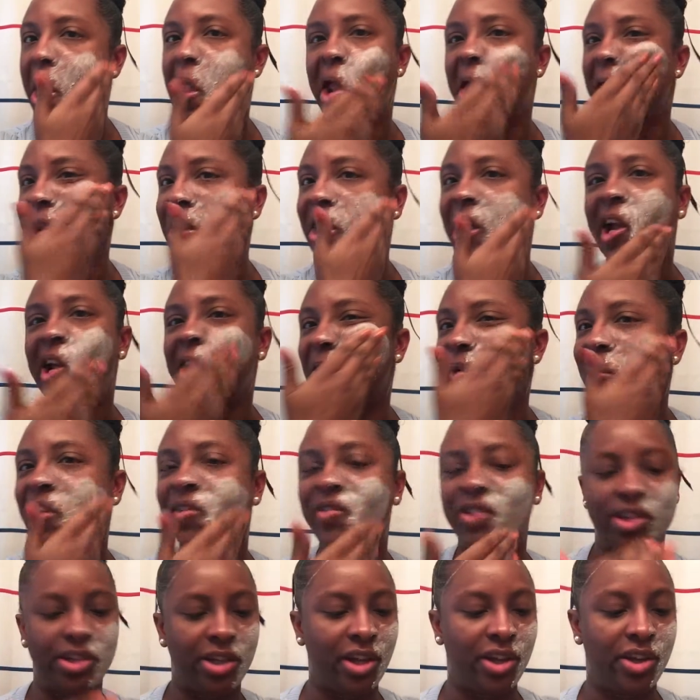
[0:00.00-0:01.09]
And I don't
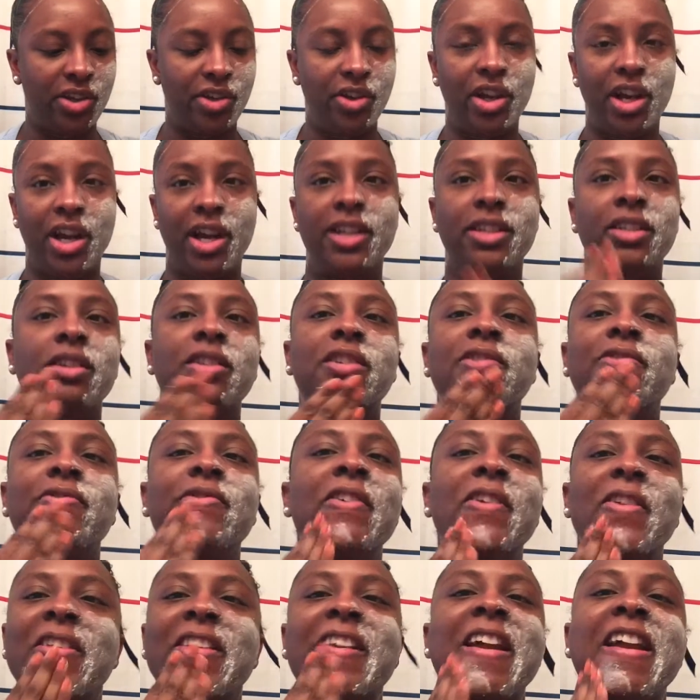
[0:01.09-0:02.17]
have to tell you guys,
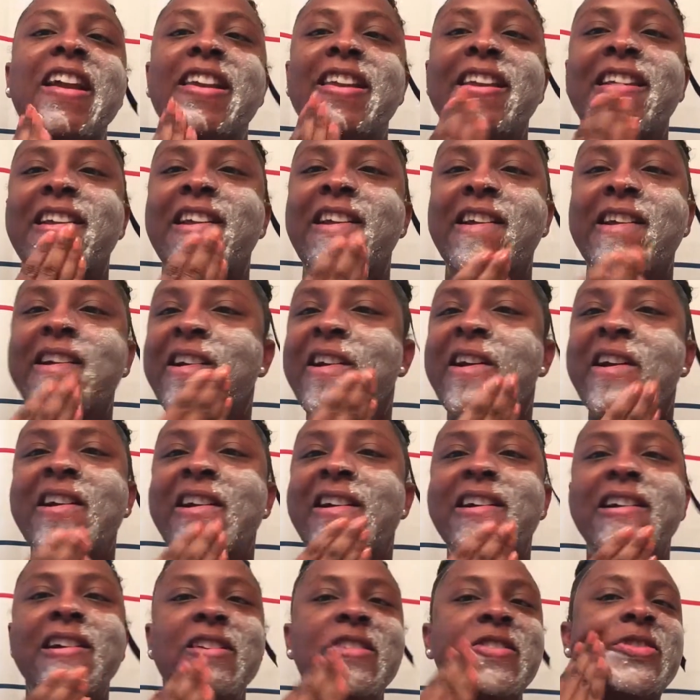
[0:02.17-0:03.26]
exfoliating
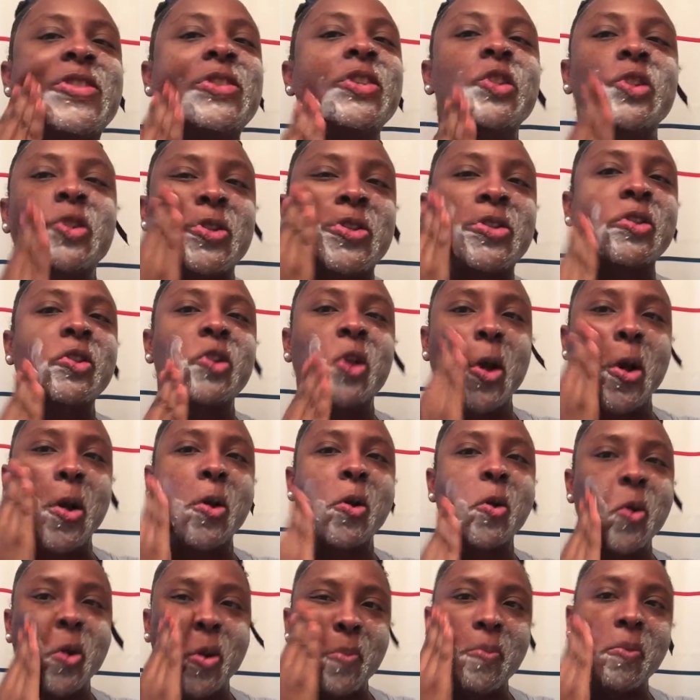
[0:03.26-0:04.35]
is
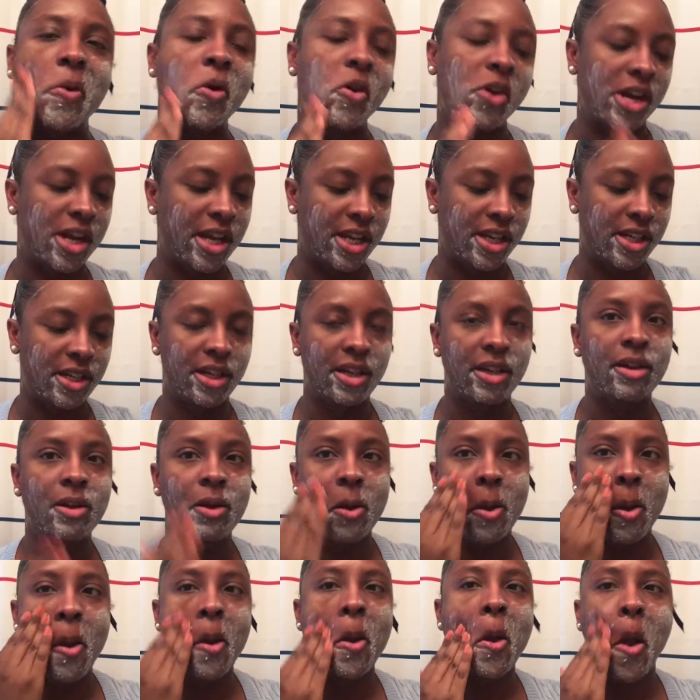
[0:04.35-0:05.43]
so important,
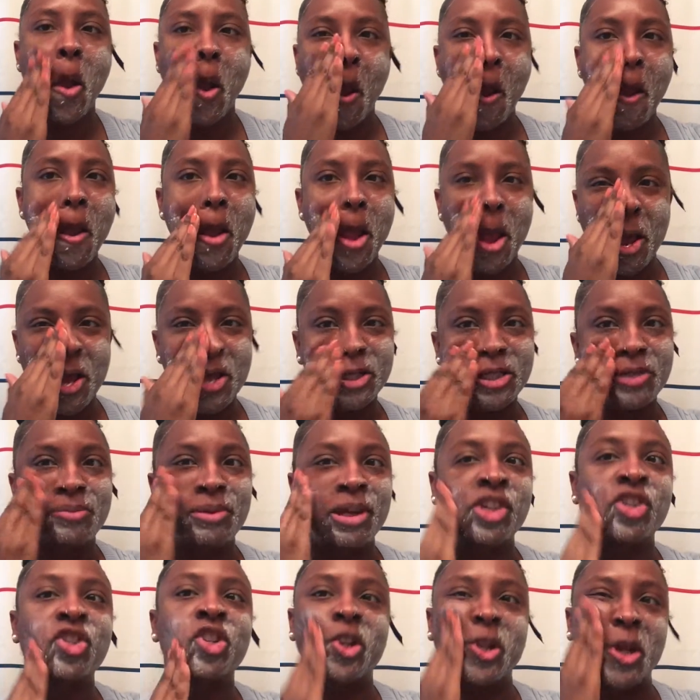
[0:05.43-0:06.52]

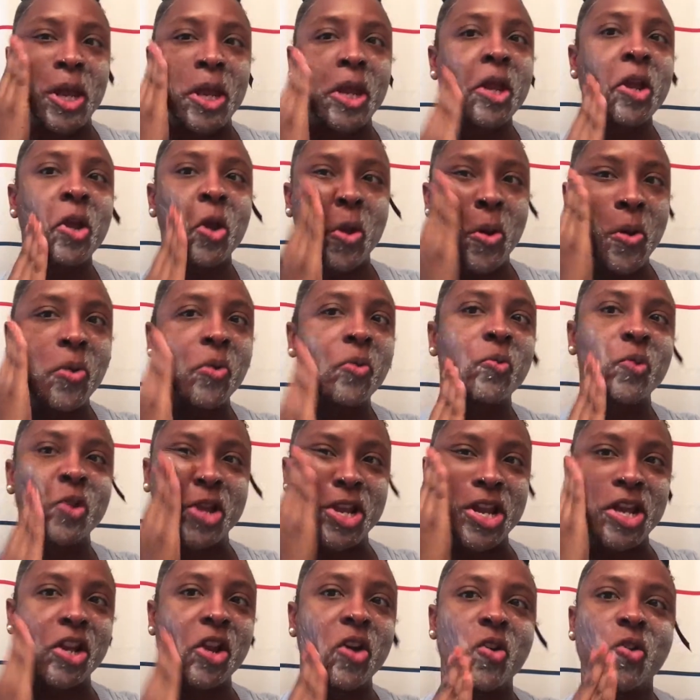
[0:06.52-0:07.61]
especially when you
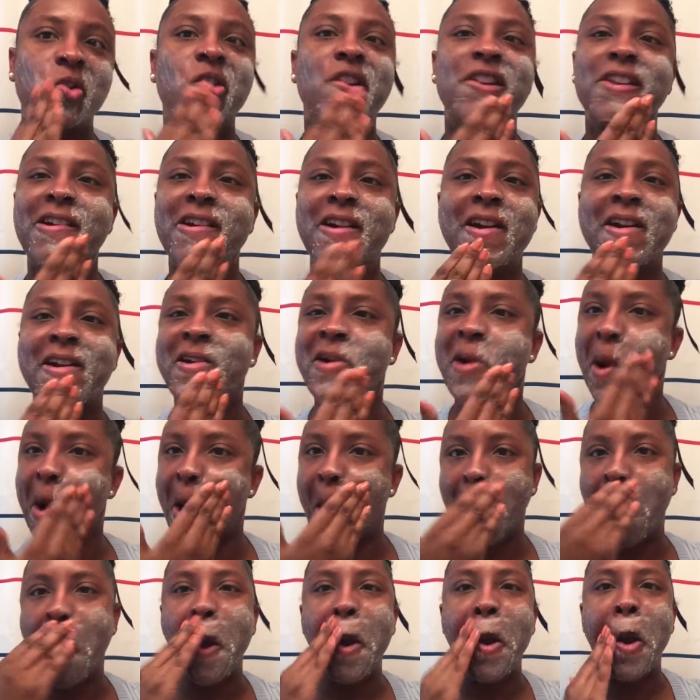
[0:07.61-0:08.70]
get older
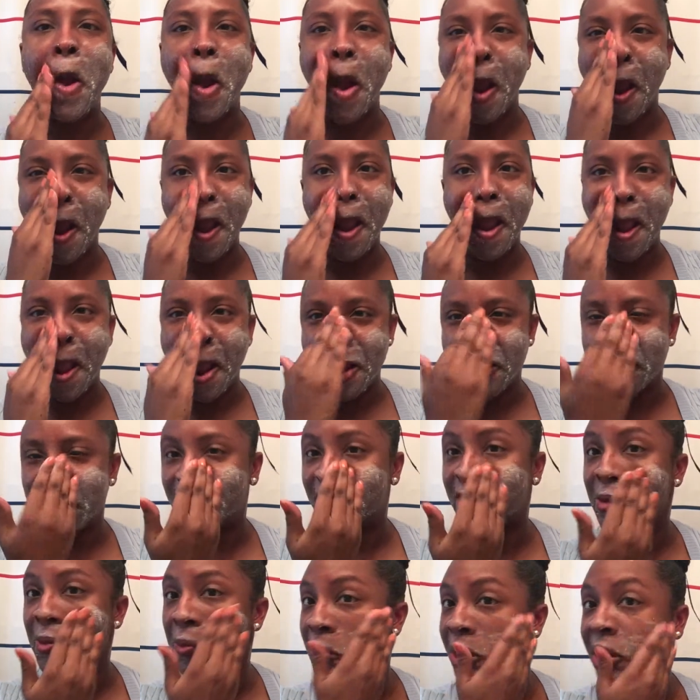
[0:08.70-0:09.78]
and if
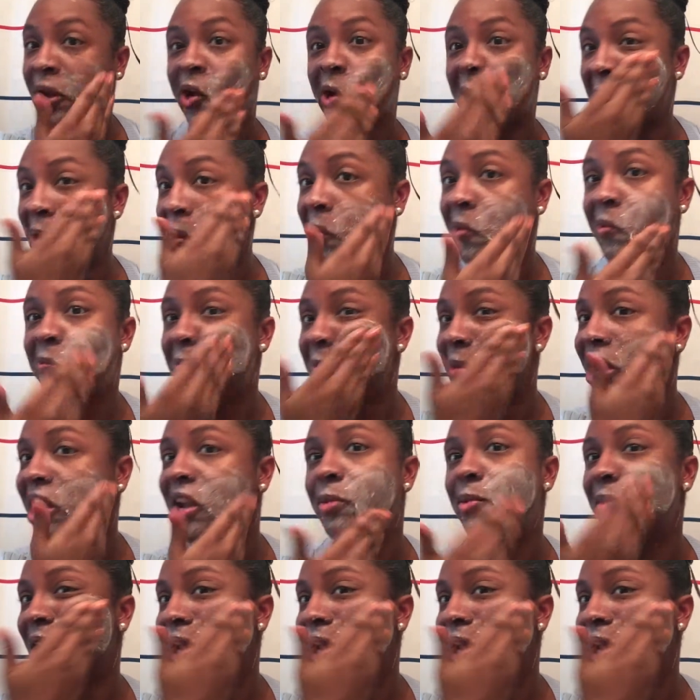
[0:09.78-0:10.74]
you wear makeup